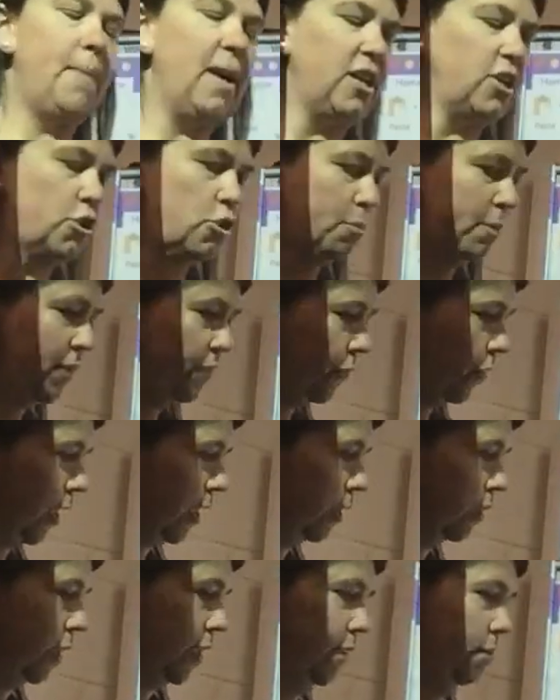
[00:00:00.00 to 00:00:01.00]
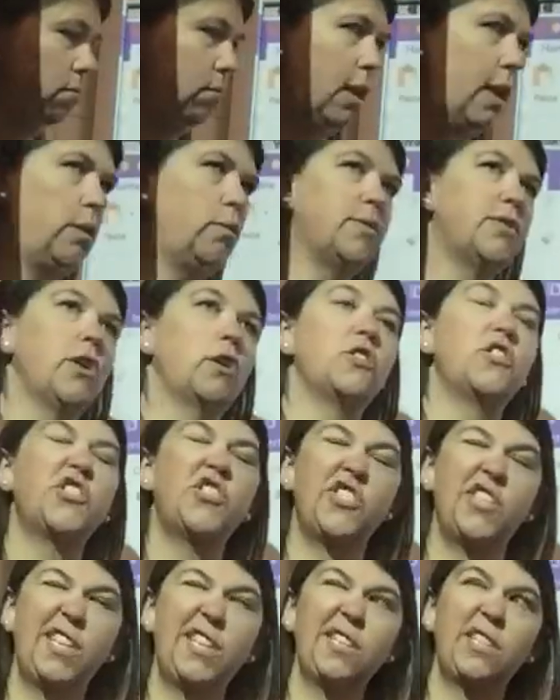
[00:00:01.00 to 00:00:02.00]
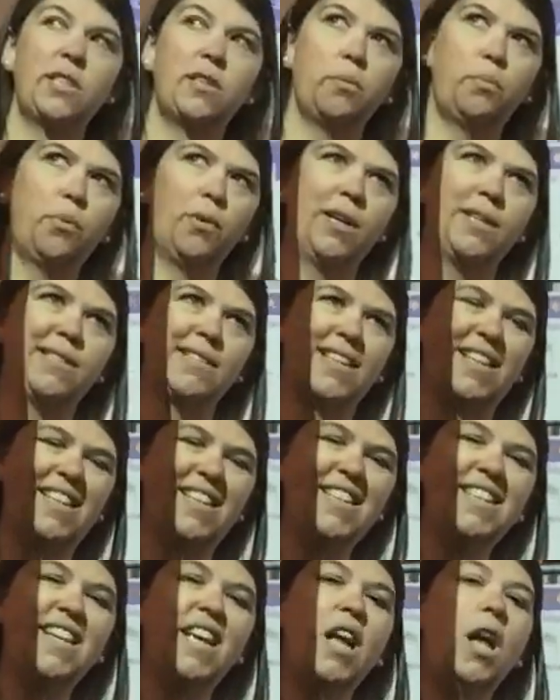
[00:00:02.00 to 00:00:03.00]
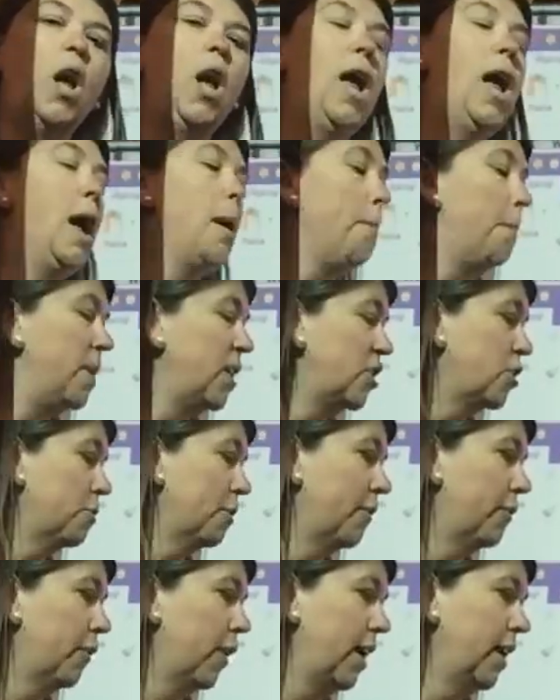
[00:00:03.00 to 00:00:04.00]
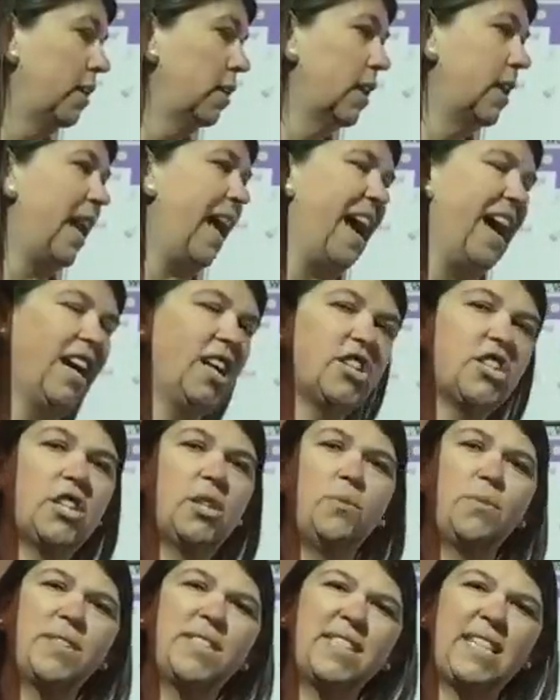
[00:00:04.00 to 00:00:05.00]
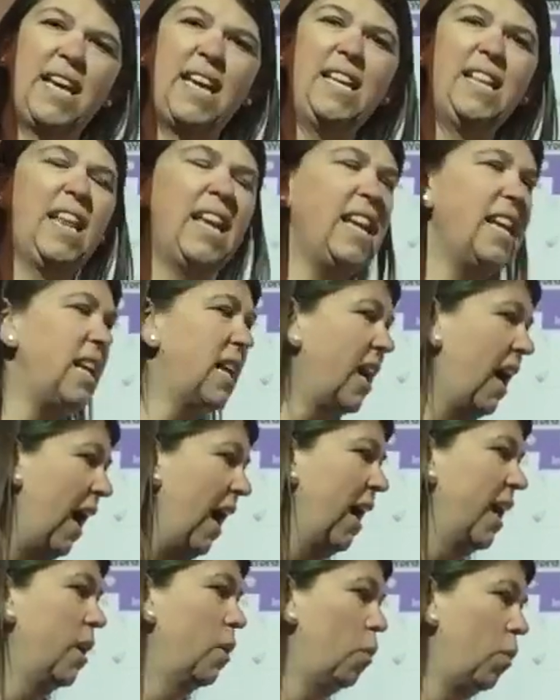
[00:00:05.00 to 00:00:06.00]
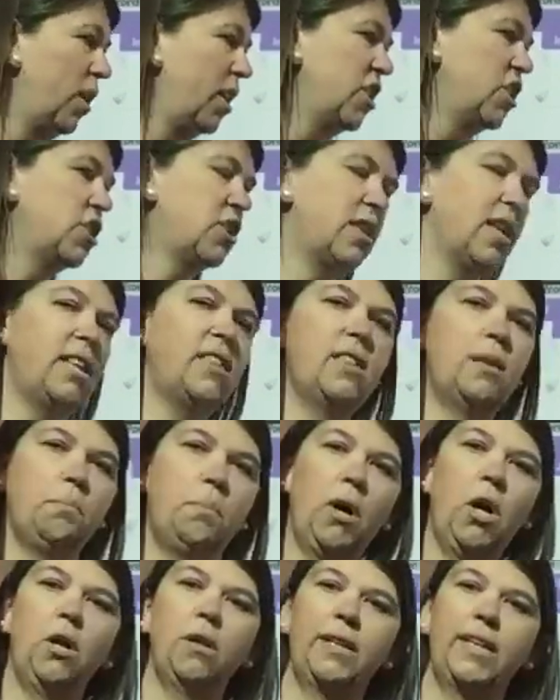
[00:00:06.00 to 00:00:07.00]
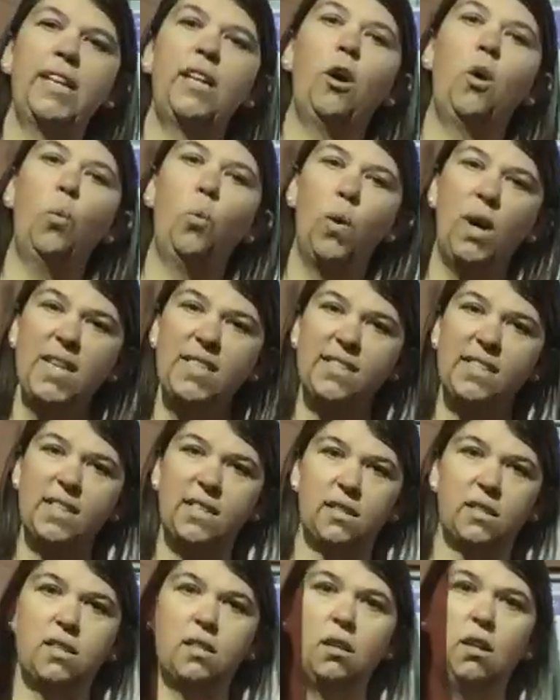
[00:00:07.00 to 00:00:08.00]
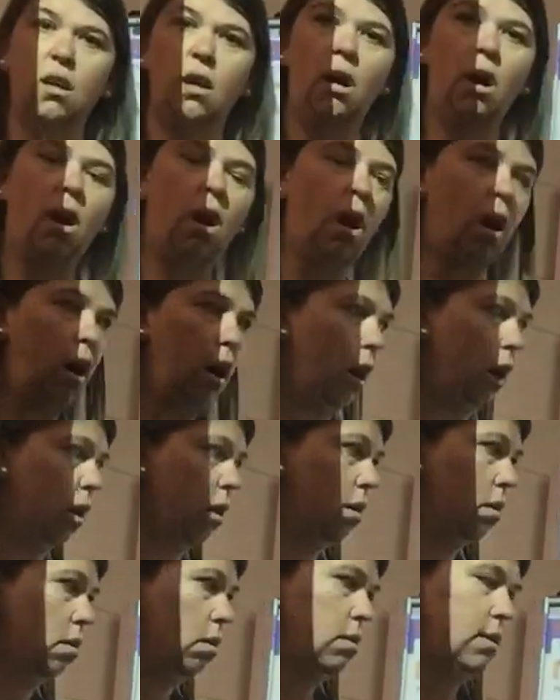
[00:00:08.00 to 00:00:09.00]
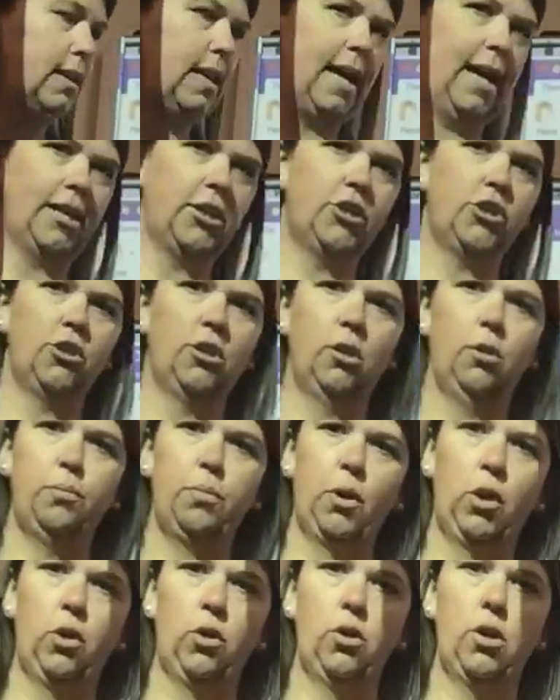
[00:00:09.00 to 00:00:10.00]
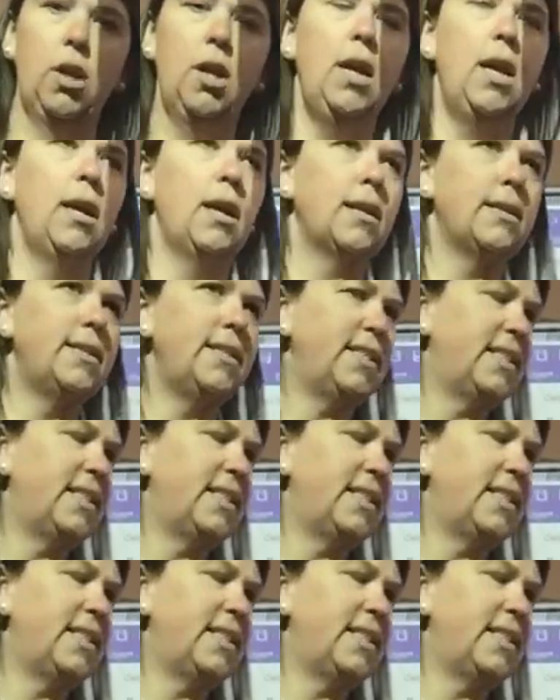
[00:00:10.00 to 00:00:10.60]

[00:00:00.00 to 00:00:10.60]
Benjamin Franklin, he was our 6th president. Benjamin Franklin actually was saying that he kind of wished that the bald eagle wasn't our national bird. Because he